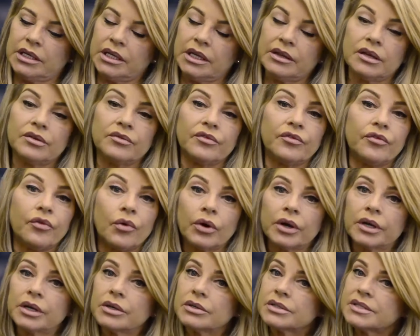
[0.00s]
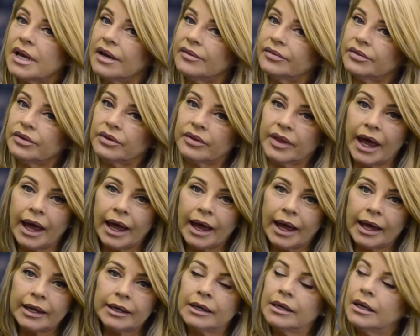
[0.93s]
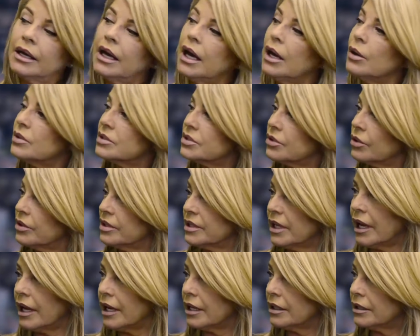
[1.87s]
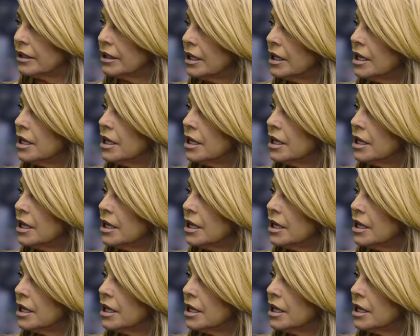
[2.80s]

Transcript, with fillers: and then 4 years after that, I was ordained.